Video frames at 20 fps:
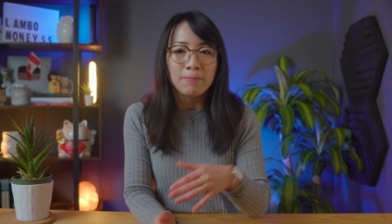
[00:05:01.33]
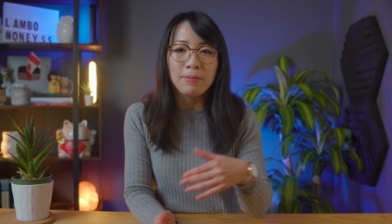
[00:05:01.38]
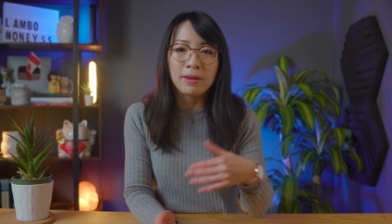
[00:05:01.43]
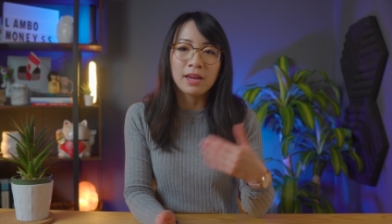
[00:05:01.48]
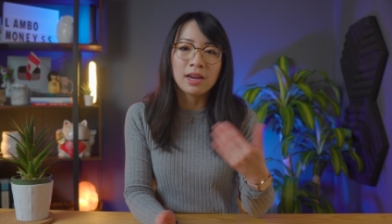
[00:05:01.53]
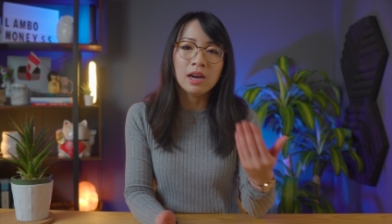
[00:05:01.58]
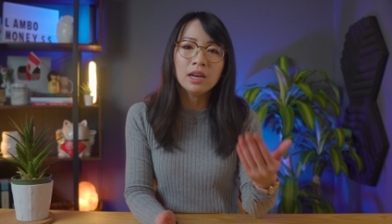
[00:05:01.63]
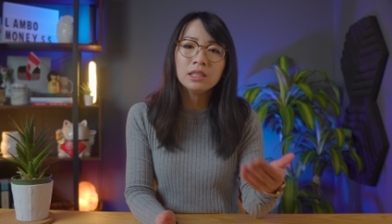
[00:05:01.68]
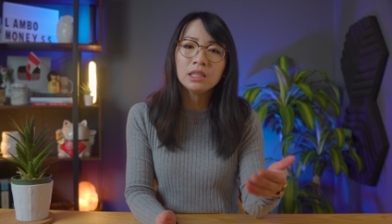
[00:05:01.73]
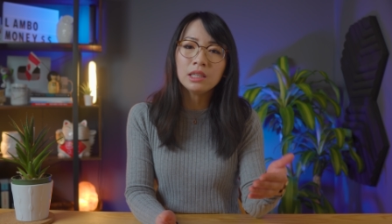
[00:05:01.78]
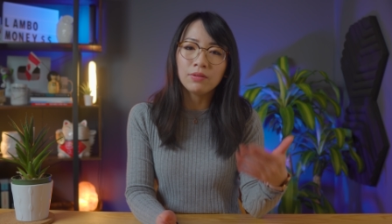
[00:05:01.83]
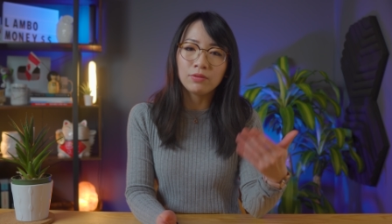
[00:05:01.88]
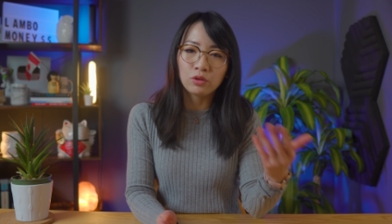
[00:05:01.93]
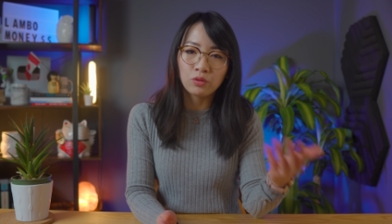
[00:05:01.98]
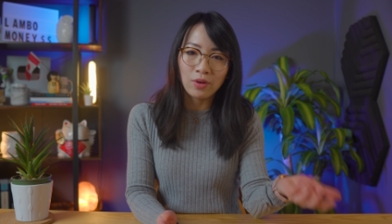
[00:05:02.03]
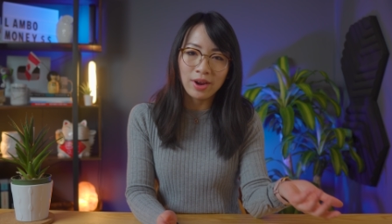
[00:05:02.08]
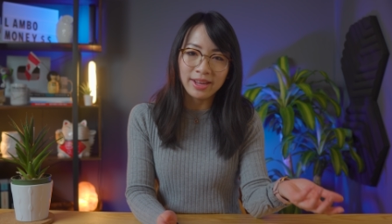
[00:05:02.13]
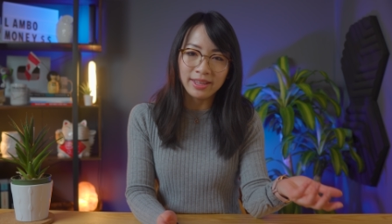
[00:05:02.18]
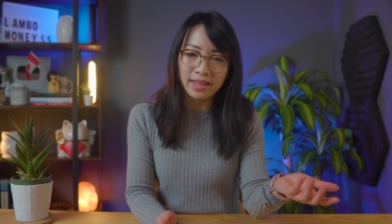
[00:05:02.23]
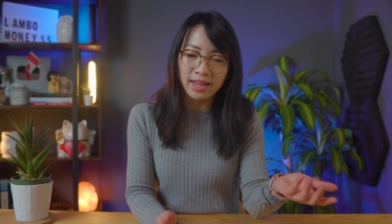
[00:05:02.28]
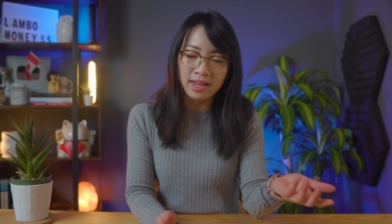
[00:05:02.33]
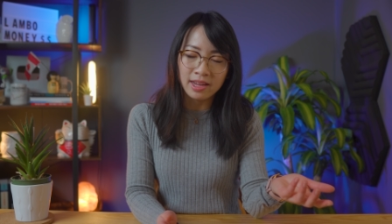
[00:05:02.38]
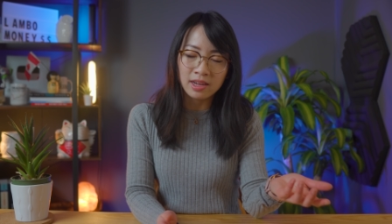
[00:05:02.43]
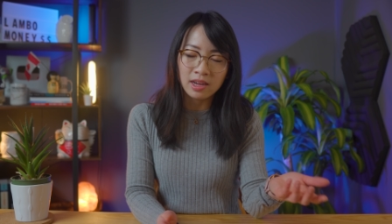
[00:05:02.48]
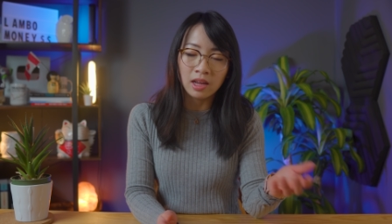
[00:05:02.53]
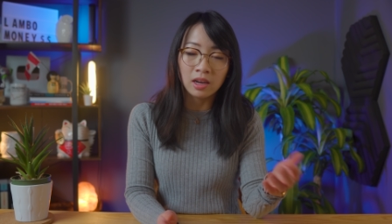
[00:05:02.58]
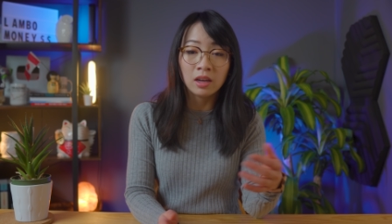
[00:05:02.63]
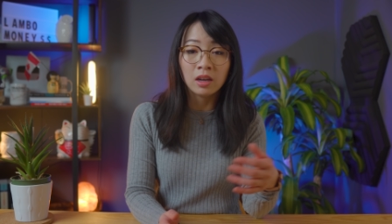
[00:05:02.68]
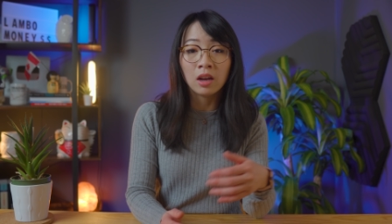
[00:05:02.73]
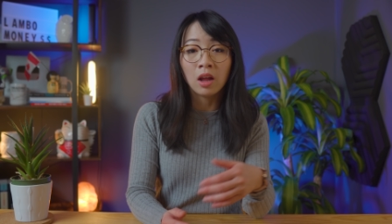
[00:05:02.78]
Because of trading,
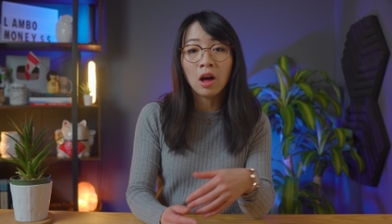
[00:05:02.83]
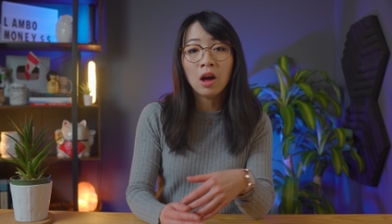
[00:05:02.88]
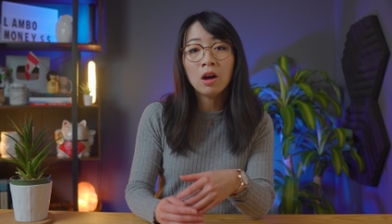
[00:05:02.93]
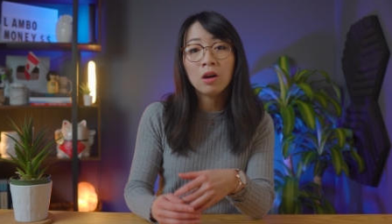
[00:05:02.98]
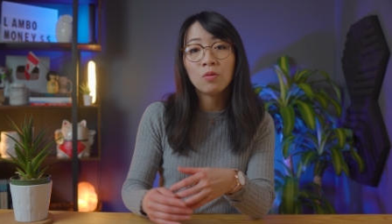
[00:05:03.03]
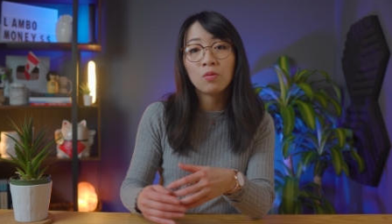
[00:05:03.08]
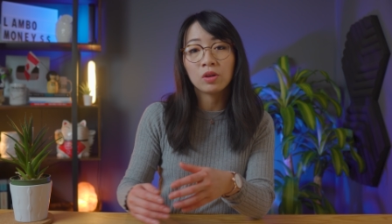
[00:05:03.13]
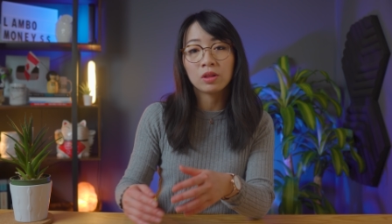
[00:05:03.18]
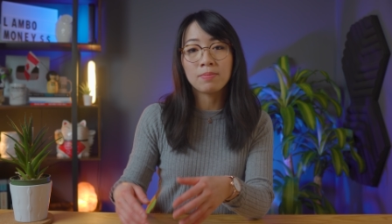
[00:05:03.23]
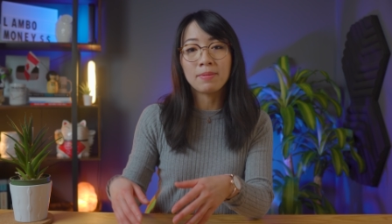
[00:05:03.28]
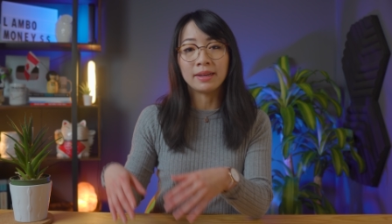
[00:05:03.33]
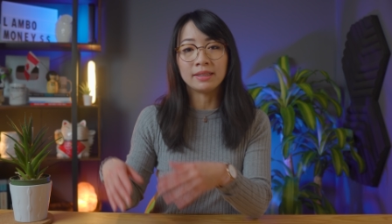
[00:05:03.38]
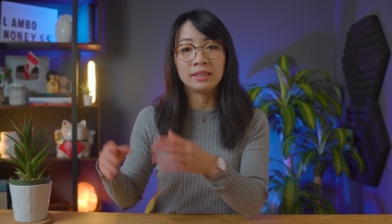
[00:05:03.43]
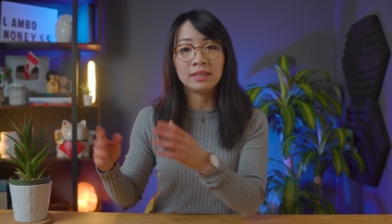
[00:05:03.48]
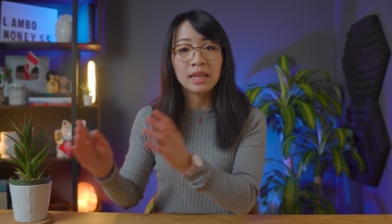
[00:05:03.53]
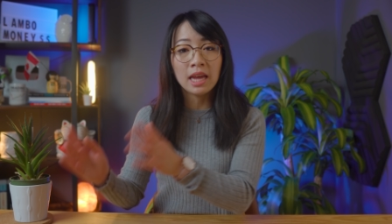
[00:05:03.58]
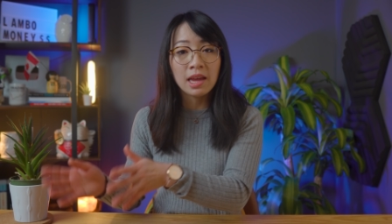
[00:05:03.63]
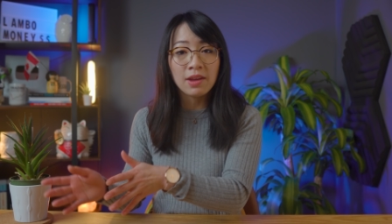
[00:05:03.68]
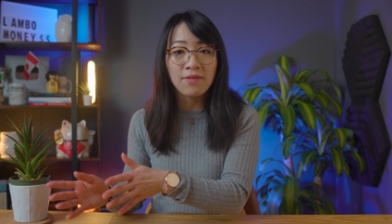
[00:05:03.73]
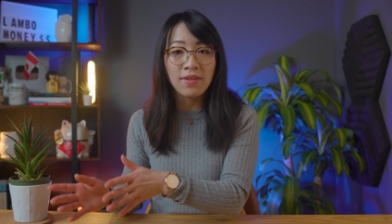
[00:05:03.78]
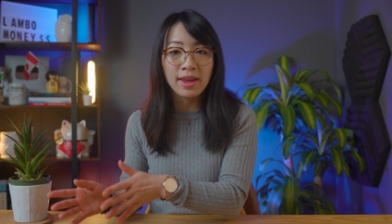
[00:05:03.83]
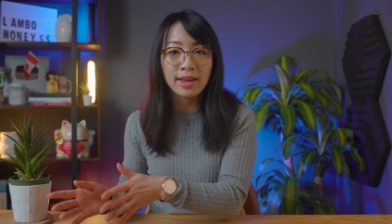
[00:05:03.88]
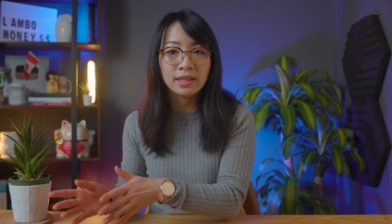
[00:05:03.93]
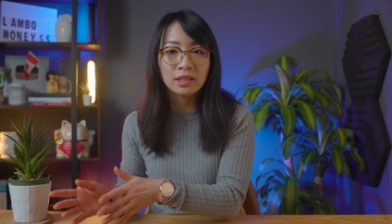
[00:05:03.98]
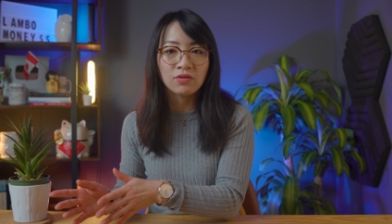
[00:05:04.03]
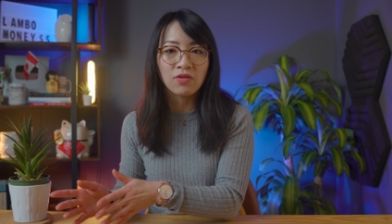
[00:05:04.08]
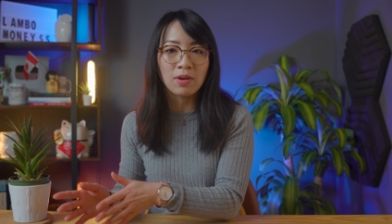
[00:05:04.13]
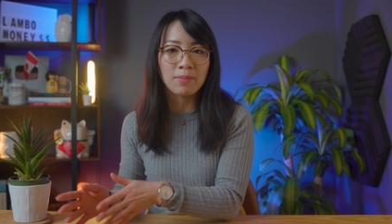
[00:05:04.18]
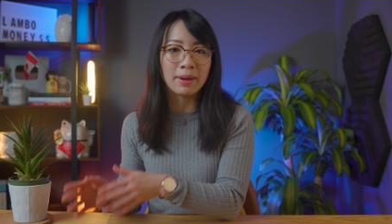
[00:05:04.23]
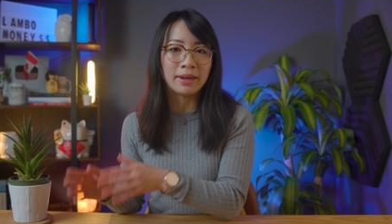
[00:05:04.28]
along with my
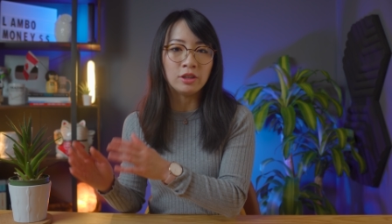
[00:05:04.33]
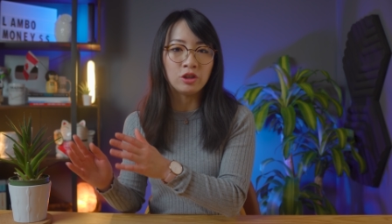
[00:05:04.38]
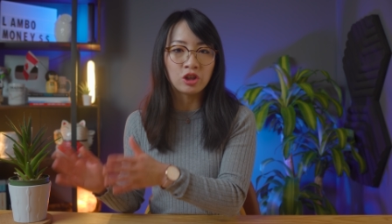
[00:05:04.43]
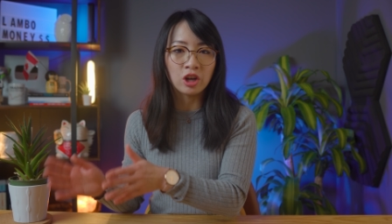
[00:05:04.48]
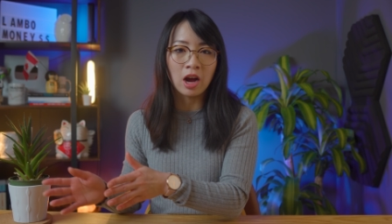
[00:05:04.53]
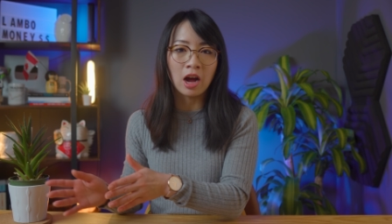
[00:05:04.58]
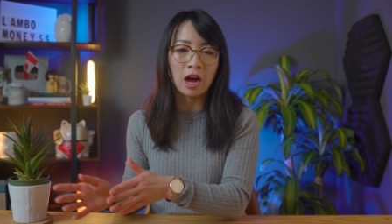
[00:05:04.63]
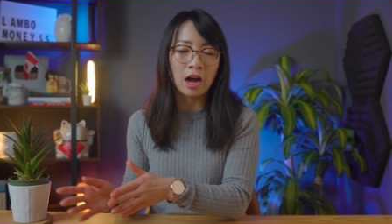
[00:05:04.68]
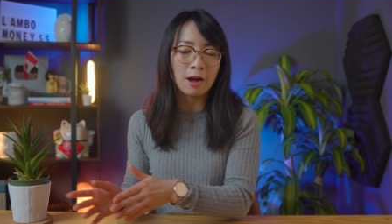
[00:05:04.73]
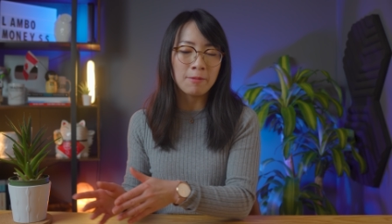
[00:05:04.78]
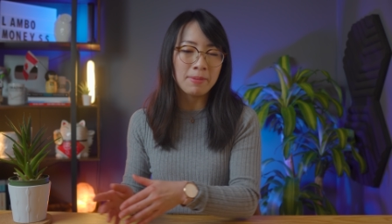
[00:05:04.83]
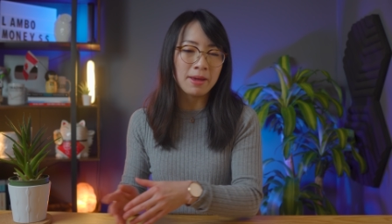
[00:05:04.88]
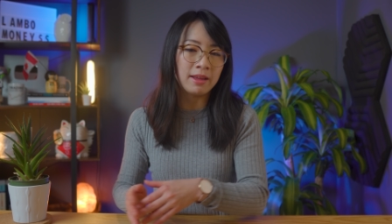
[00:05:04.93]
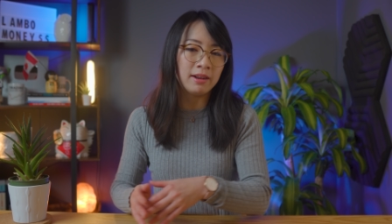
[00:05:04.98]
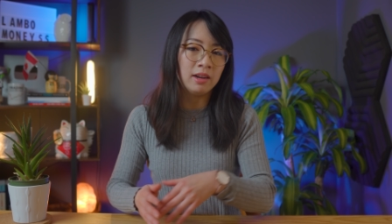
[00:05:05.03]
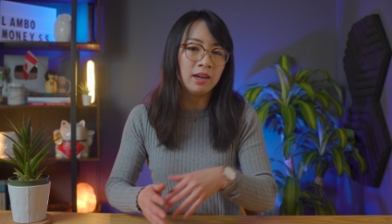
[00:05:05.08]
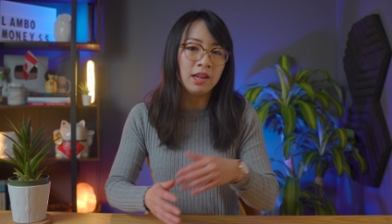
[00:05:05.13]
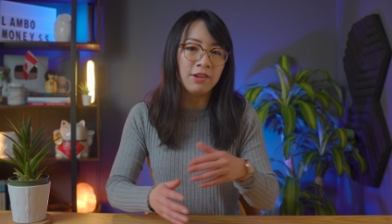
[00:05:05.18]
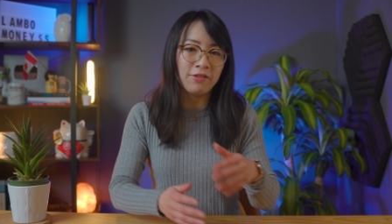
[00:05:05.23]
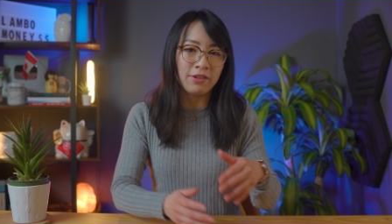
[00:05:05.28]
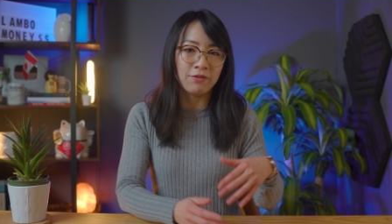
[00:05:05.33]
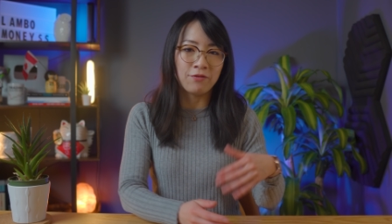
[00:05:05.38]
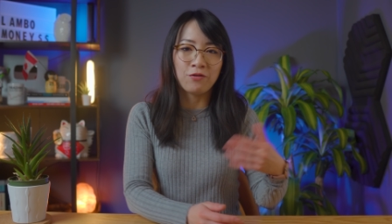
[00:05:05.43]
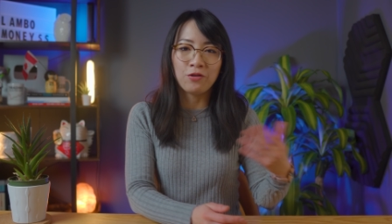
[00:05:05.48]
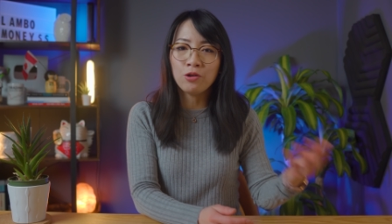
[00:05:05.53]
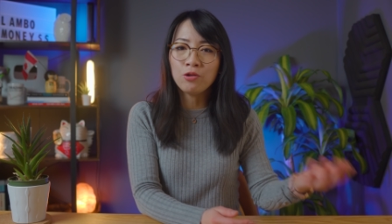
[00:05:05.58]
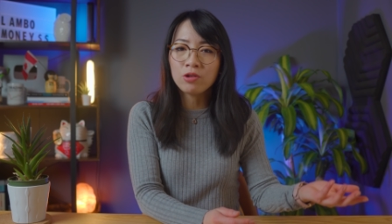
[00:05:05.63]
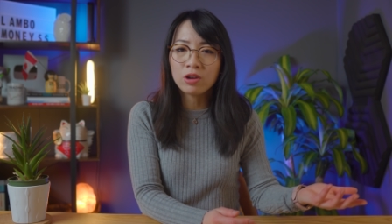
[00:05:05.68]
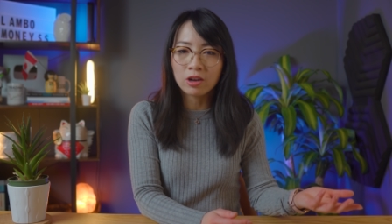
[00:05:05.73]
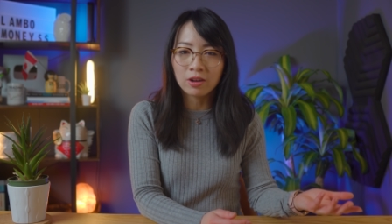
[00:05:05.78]
savings from my job and living
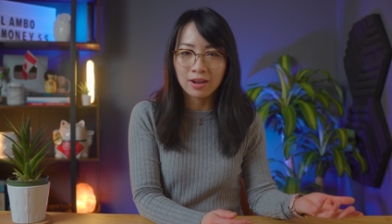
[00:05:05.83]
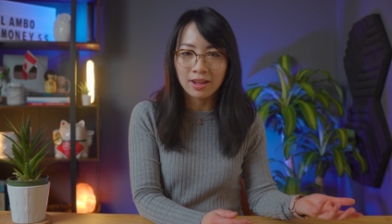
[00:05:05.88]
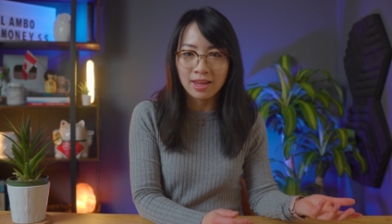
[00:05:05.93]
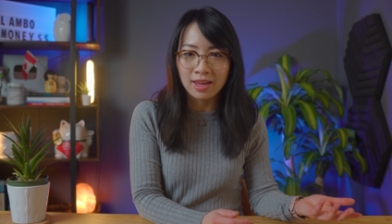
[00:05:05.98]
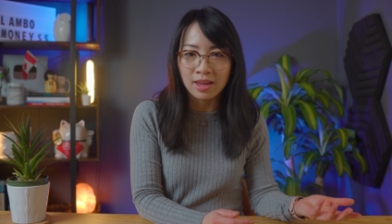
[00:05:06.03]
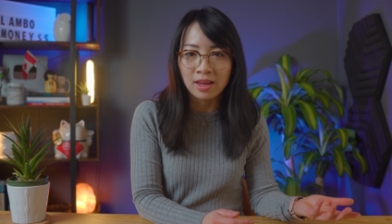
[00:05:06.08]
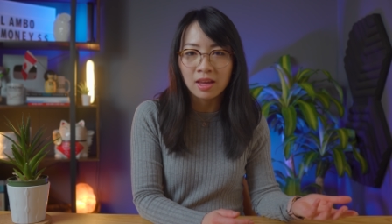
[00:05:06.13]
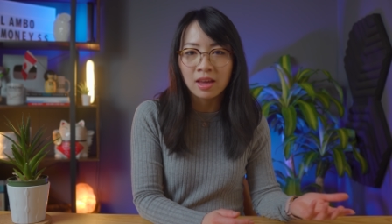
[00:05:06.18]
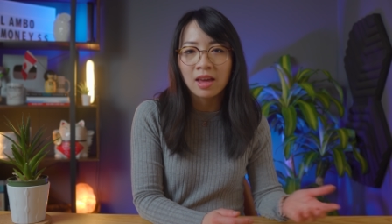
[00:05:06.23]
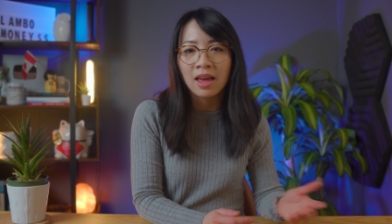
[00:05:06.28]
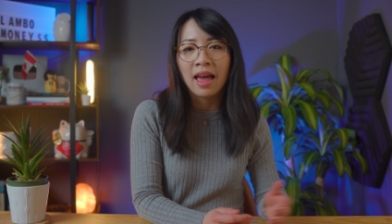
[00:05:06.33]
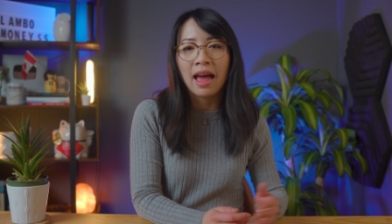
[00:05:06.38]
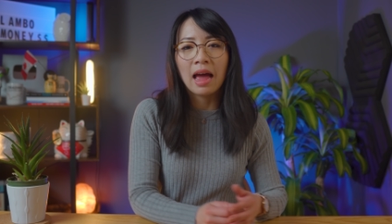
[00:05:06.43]
frugally,